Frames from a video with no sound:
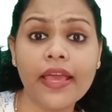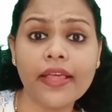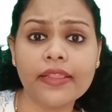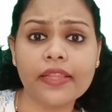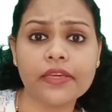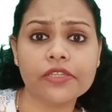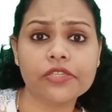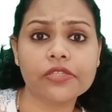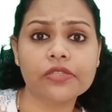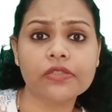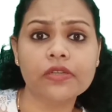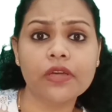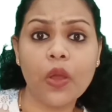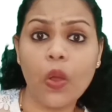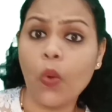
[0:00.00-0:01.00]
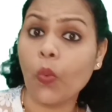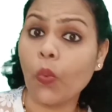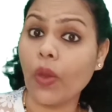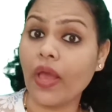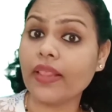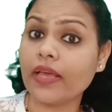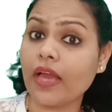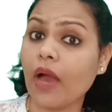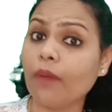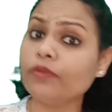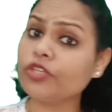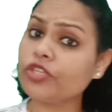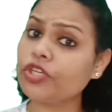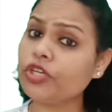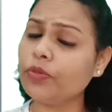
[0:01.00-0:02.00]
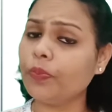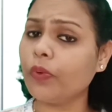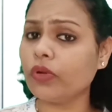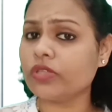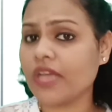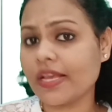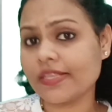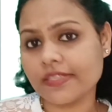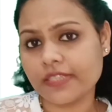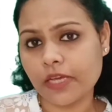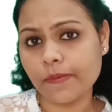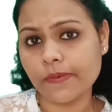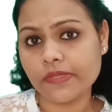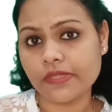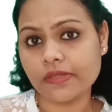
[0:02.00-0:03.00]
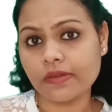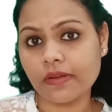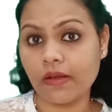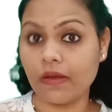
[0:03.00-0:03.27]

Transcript: English. Welcome to Pooja's Tips.